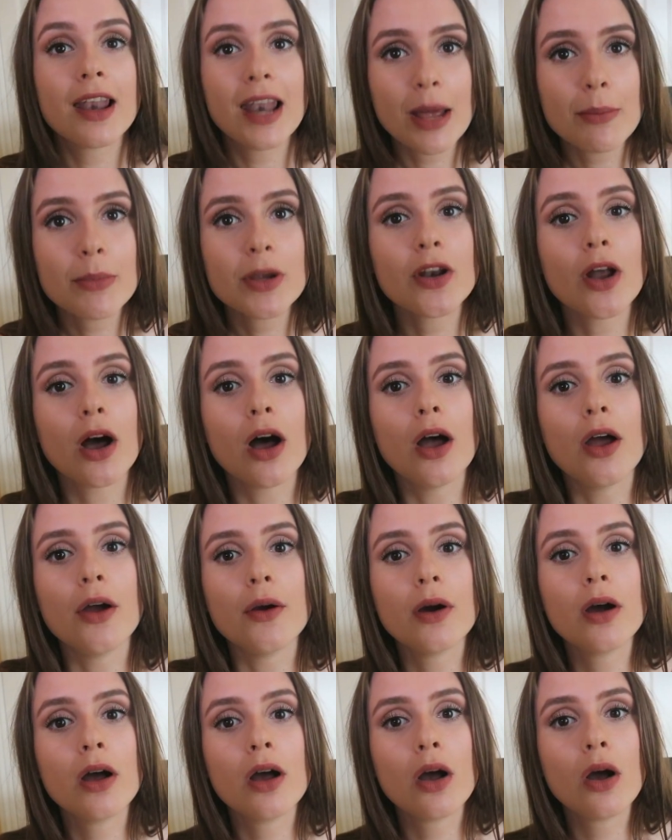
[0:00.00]
Let me
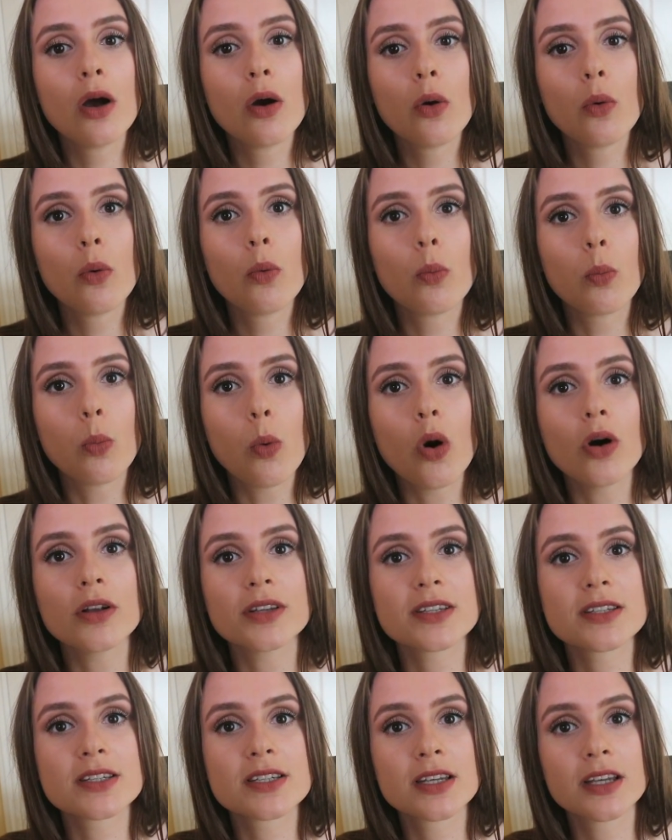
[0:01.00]
know
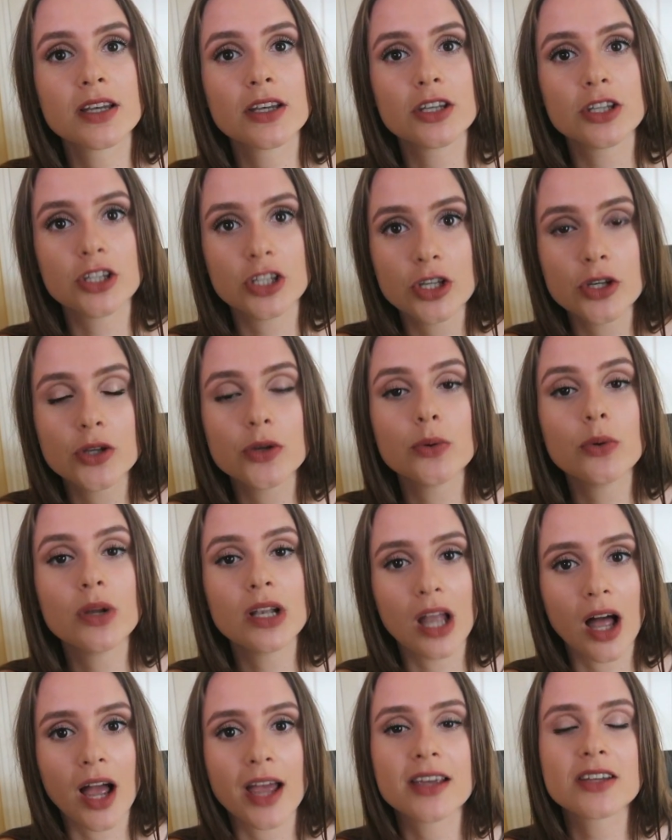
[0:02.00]
what you
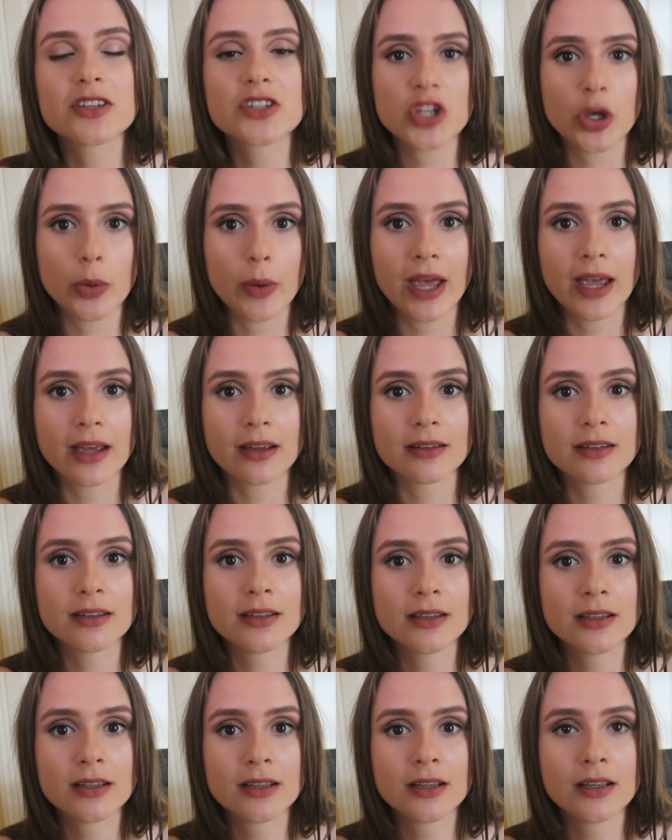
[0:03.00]
like doing
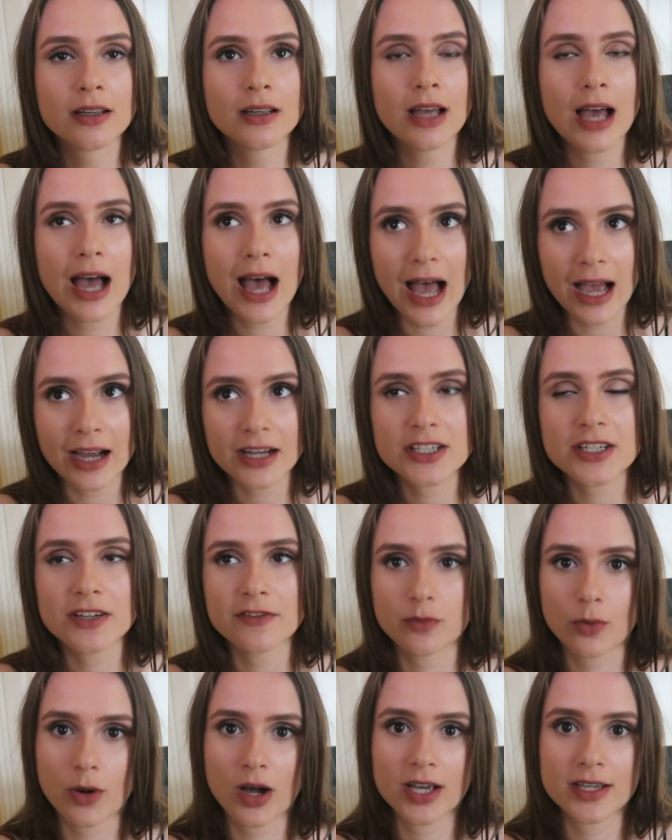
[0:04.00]

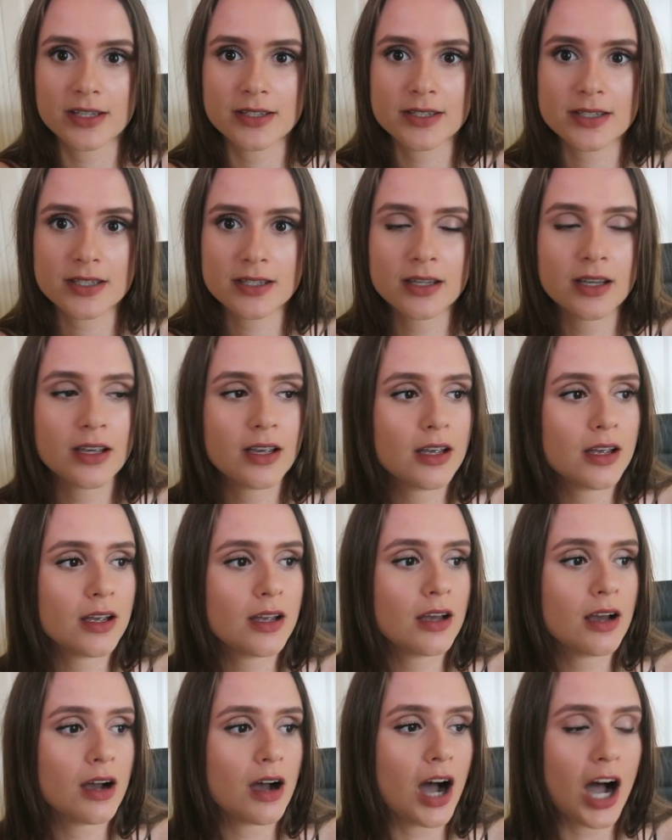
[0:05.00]
active-wise.
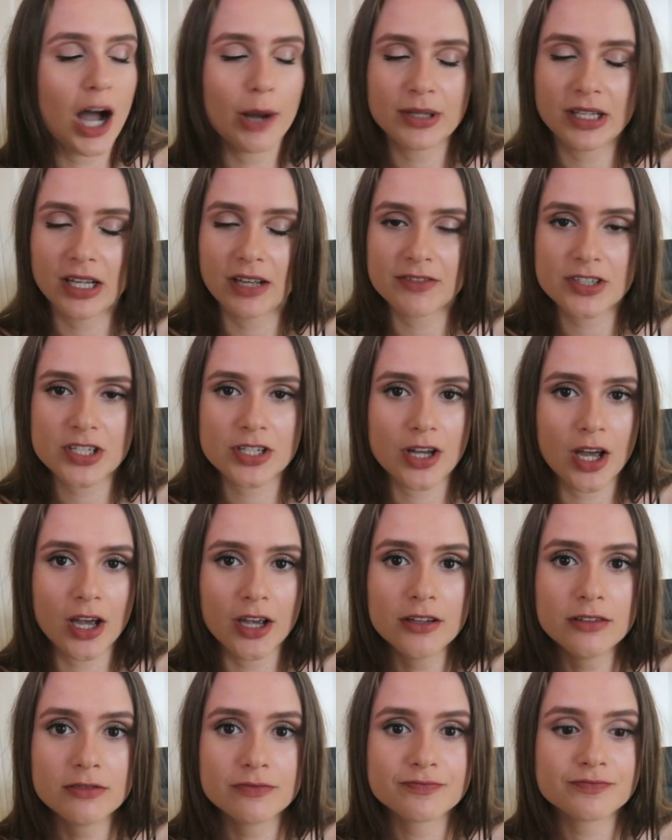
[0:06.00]
I would love to
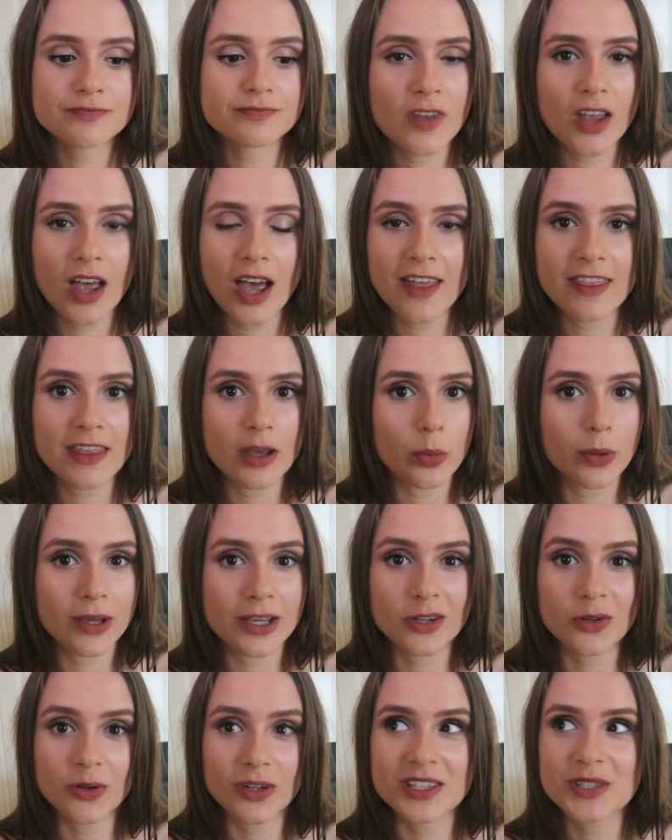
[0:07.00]
know. I think we
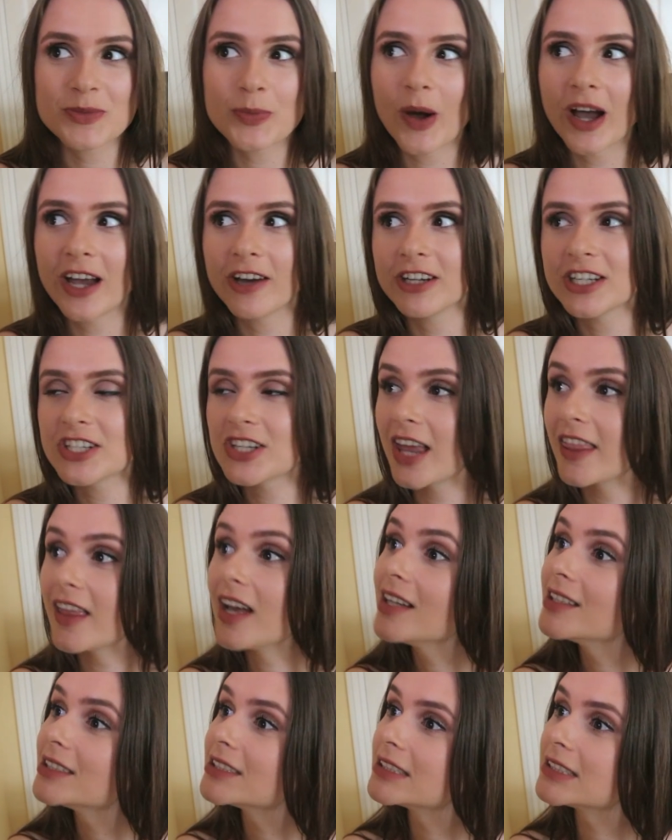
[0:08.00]
can all inspire each
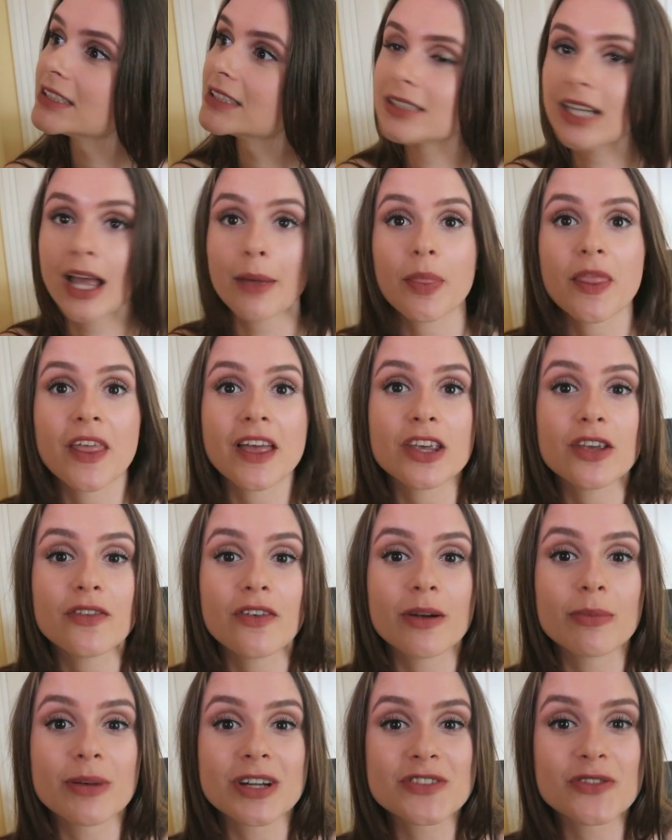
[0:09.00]
other. Yep, thank you
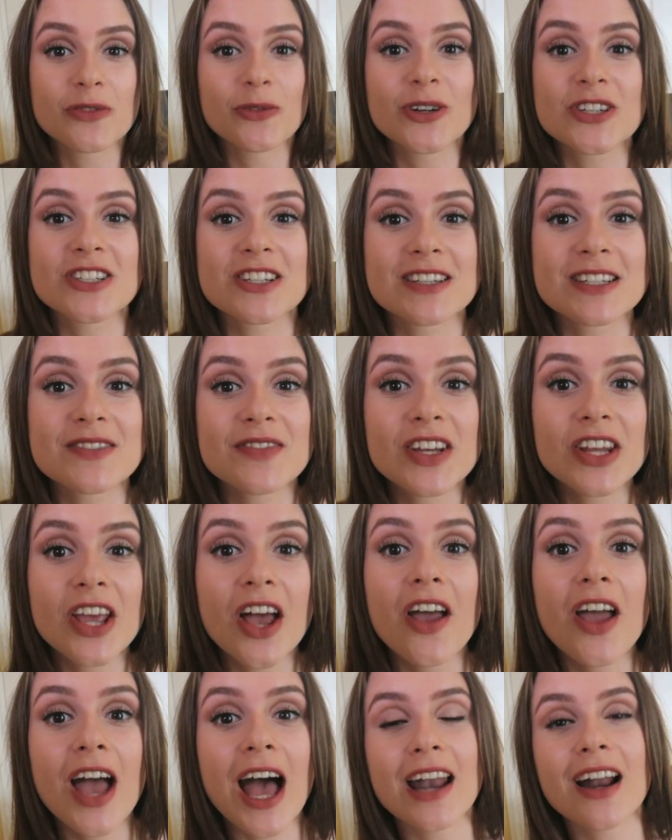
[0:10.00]
very much for watching this
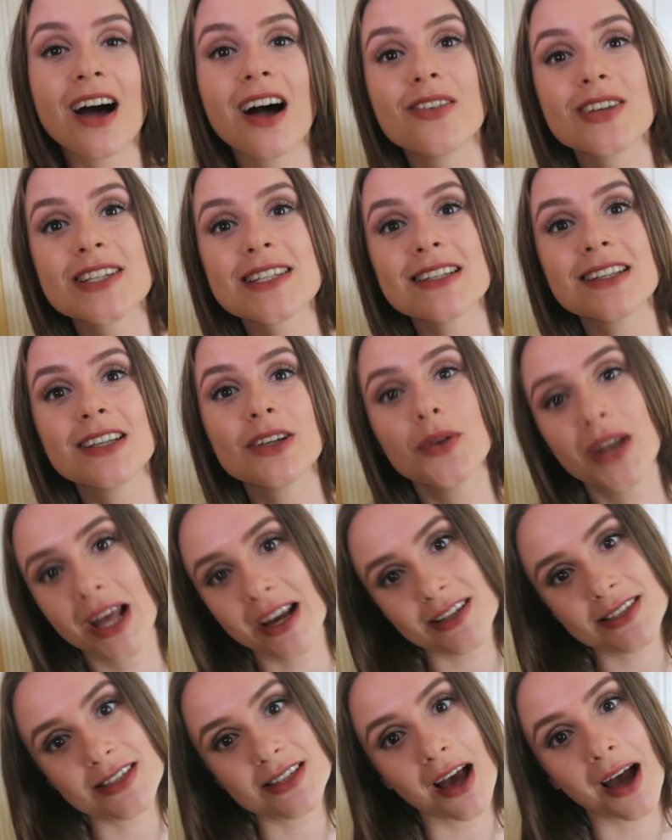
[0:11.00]
video, and I will see you
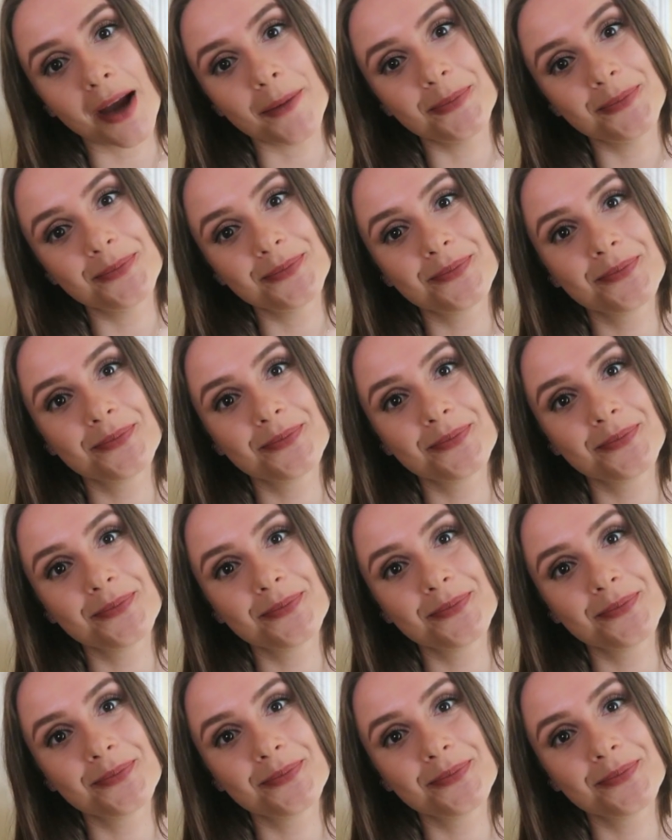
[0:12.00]
next time.